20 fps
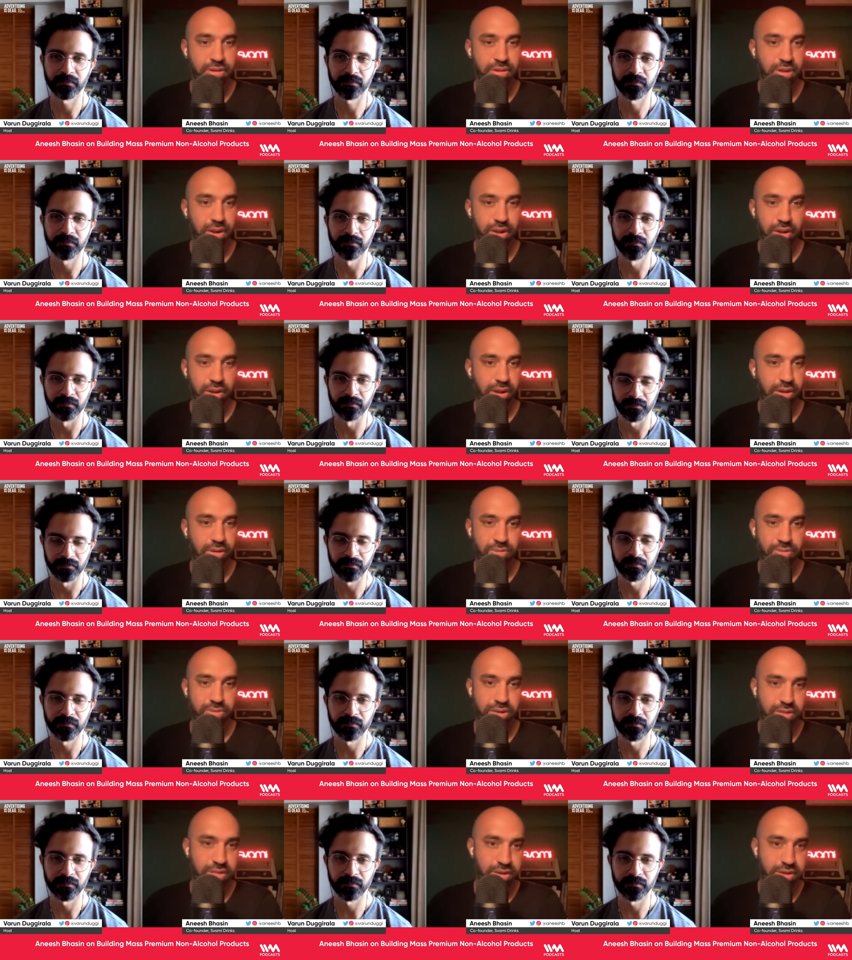Speaker 1: and I don't
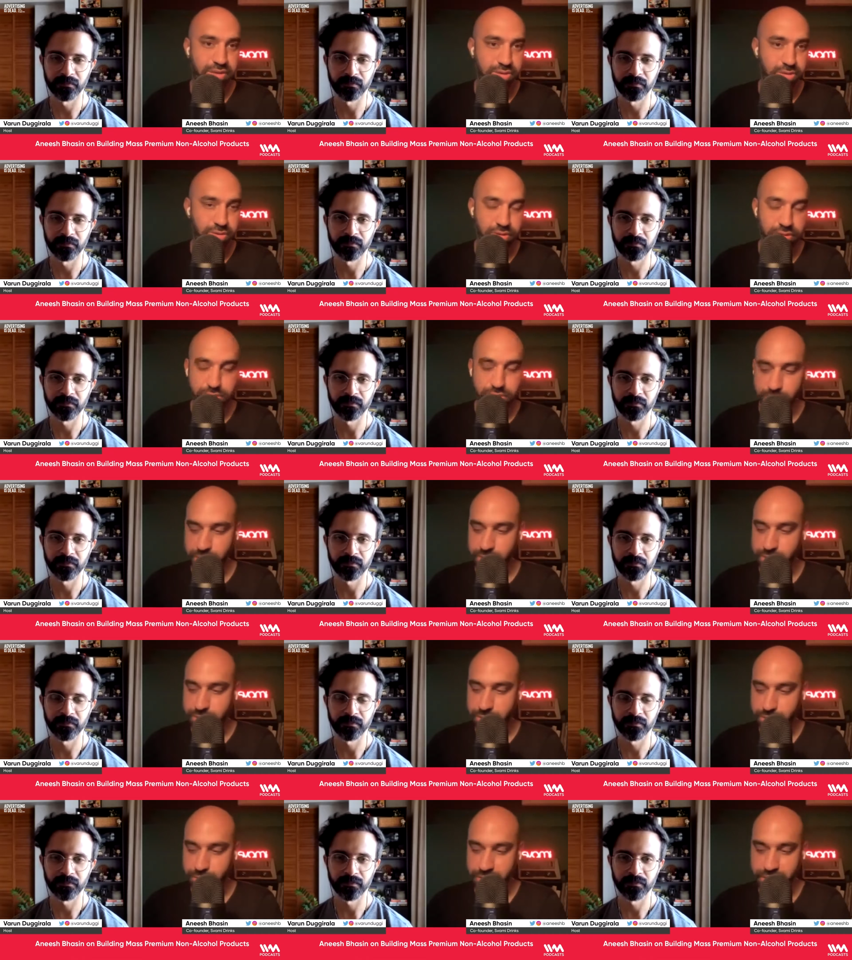think that's going to
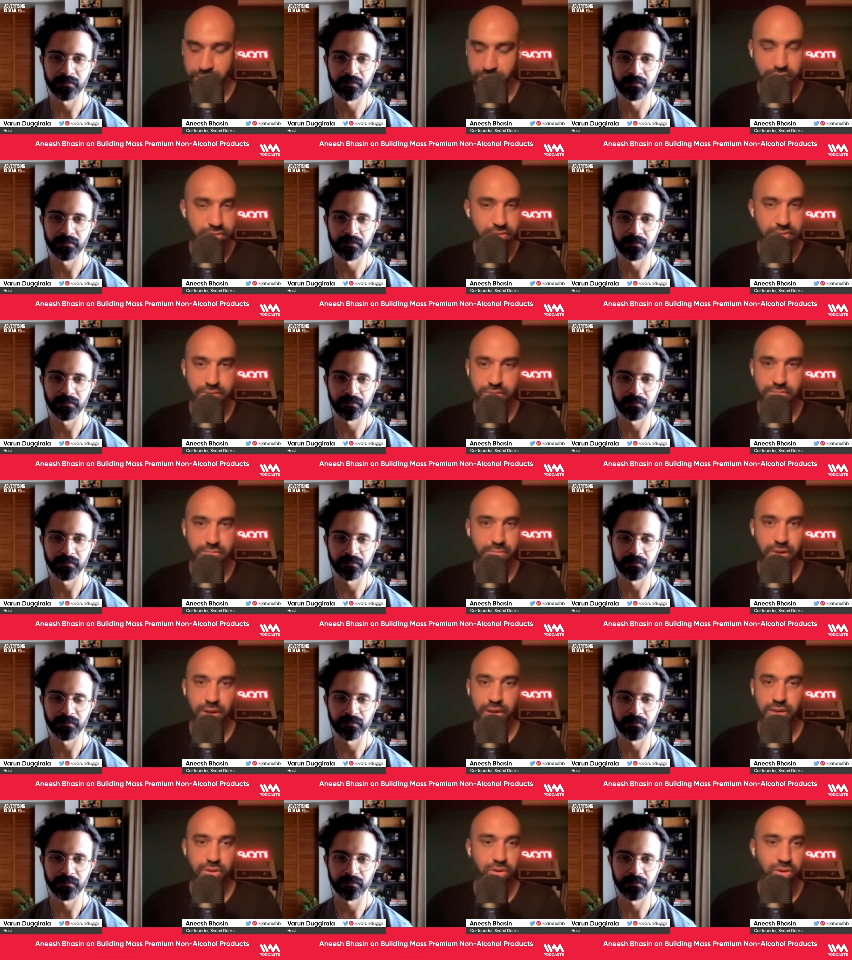change, whether it's
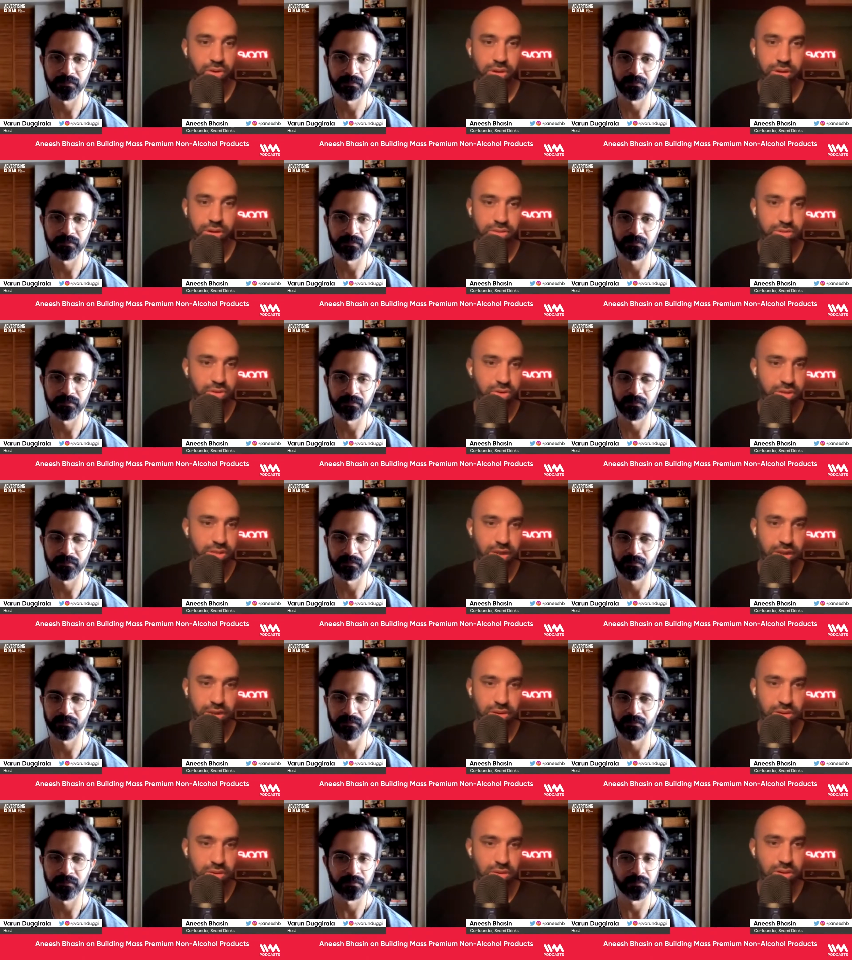alcoholic,
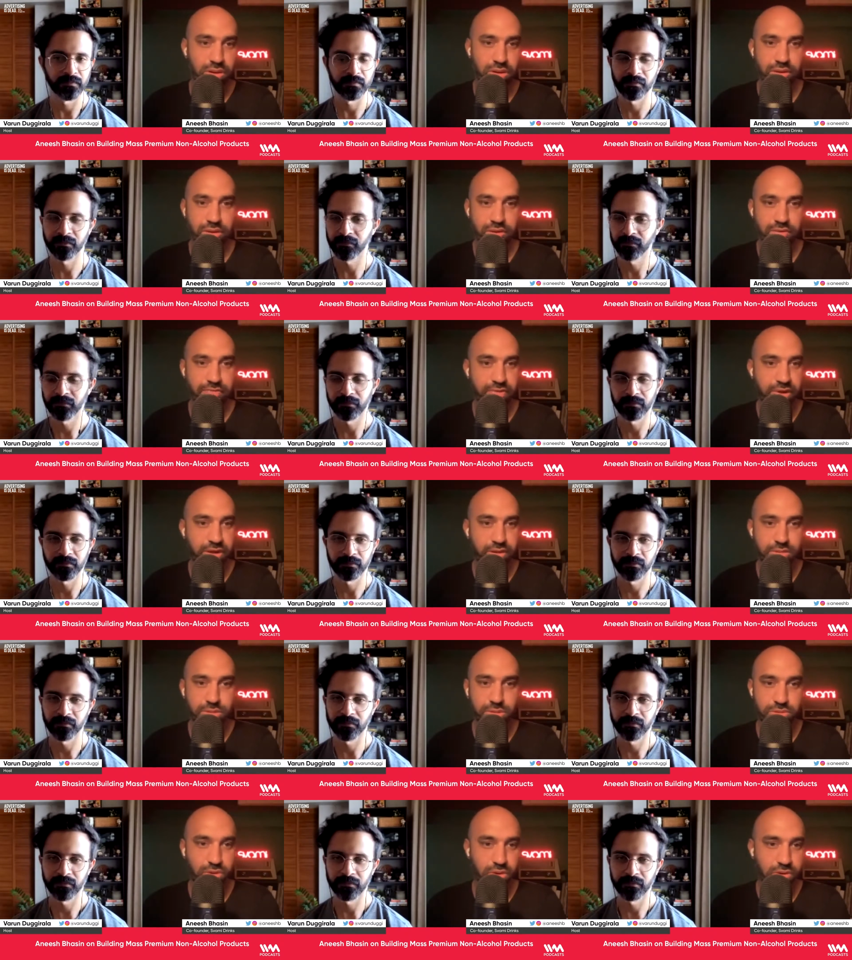non-alcoholic, veg,
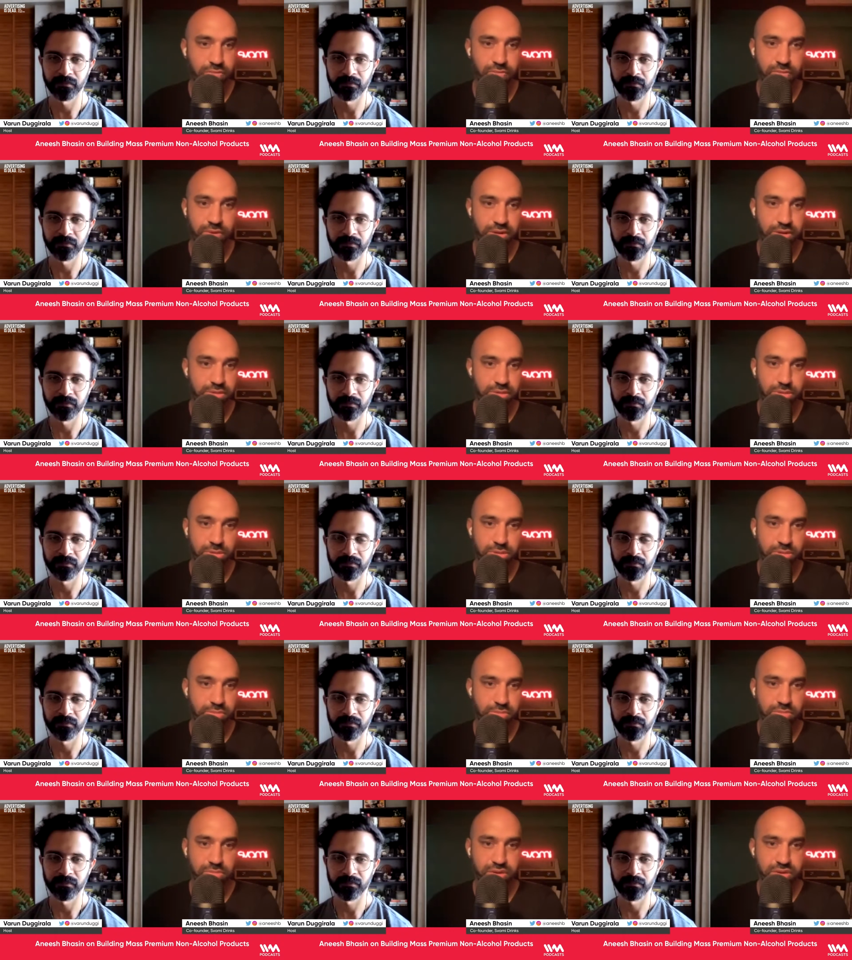non-veg,
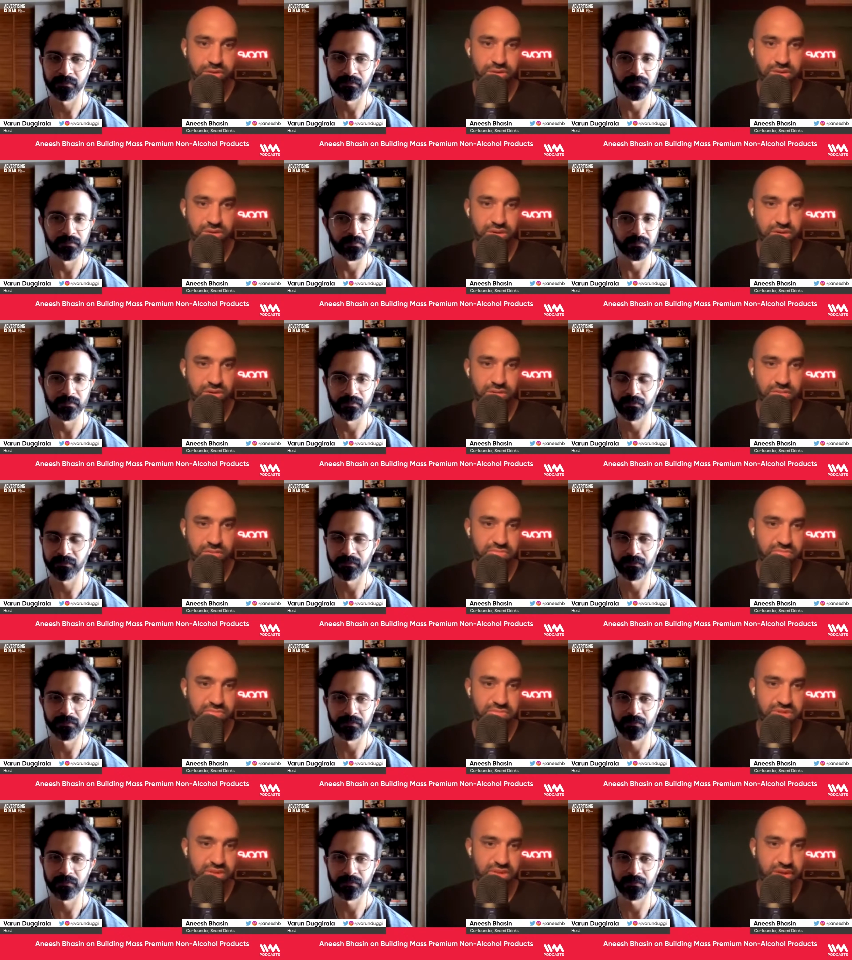dessert,
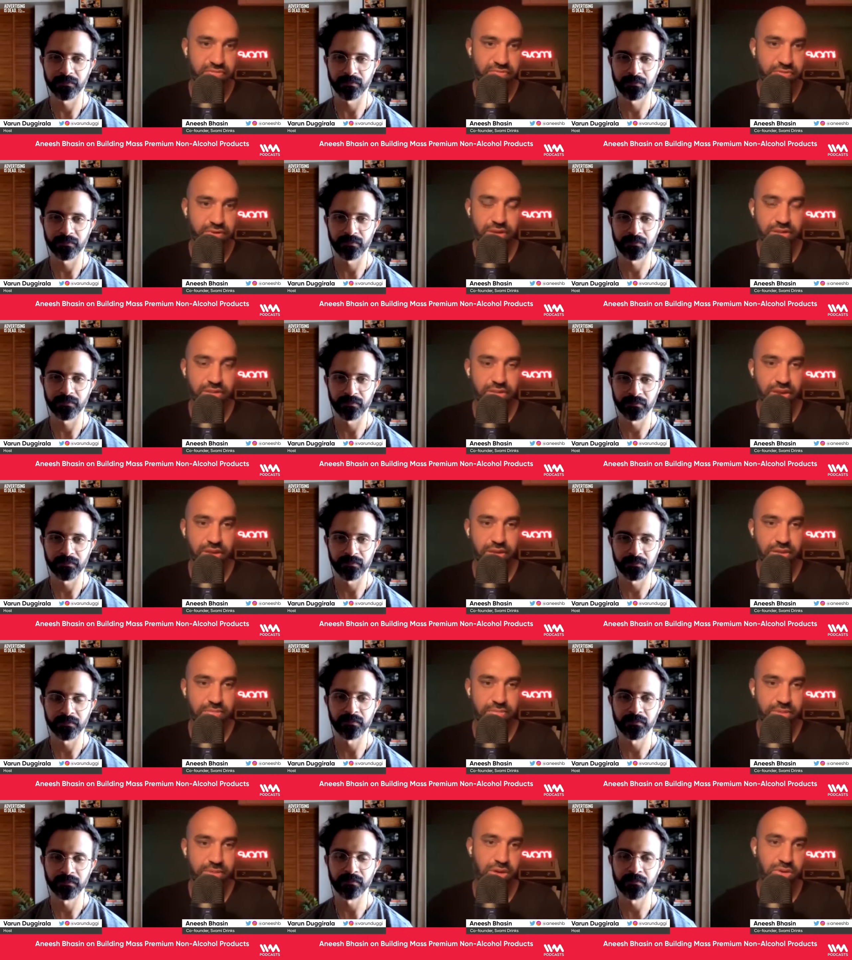savory. Like,
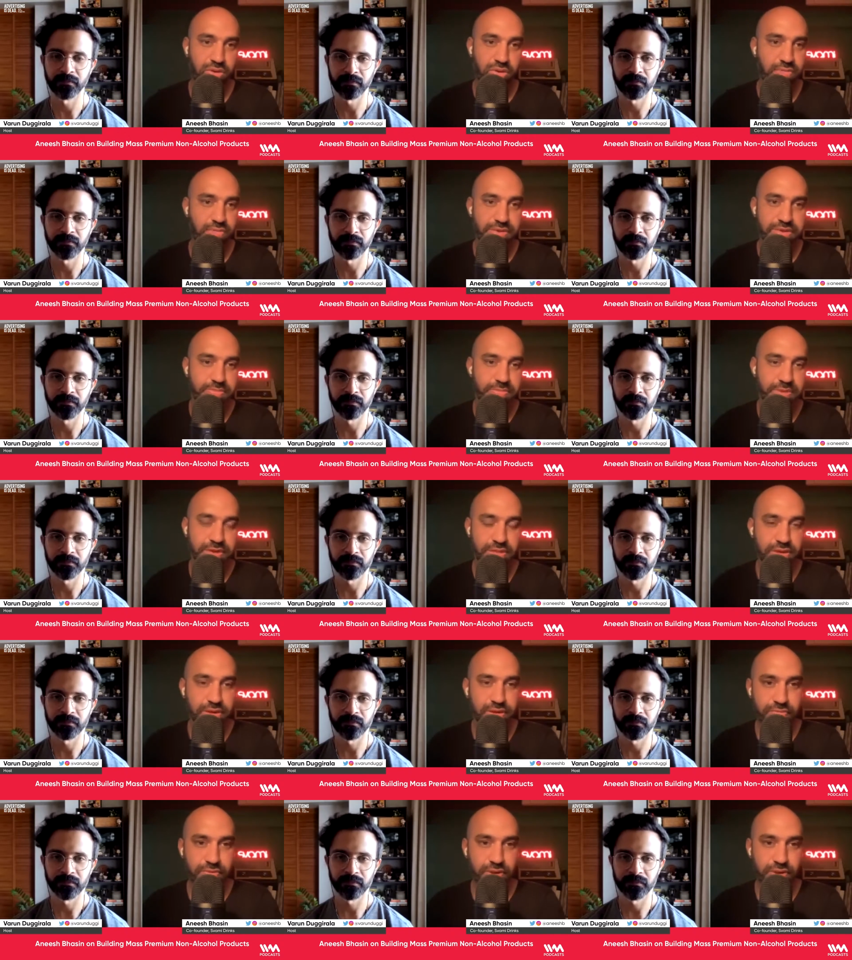that'll always be
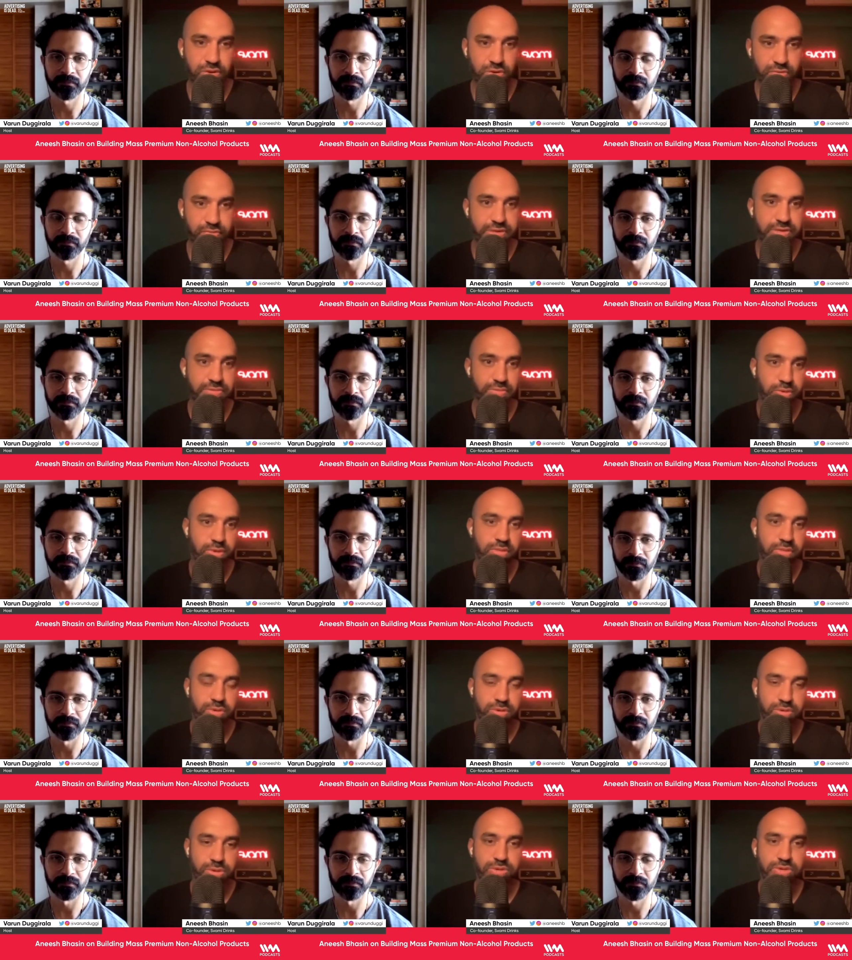there. We'll always want
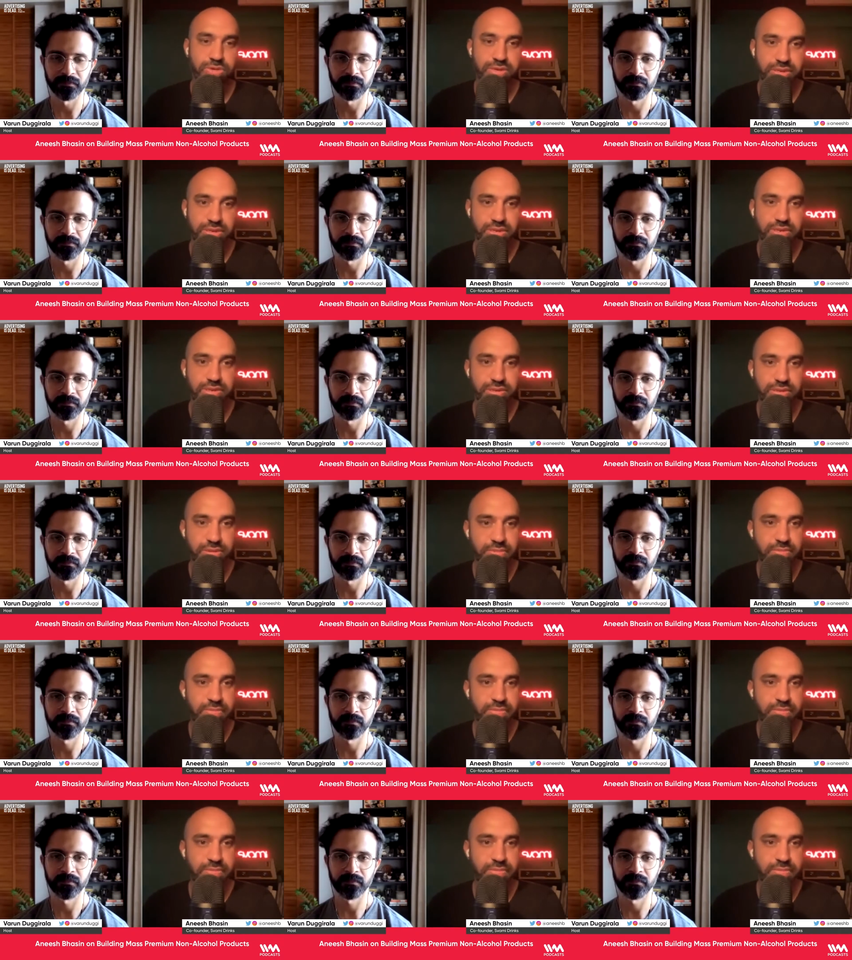more choices.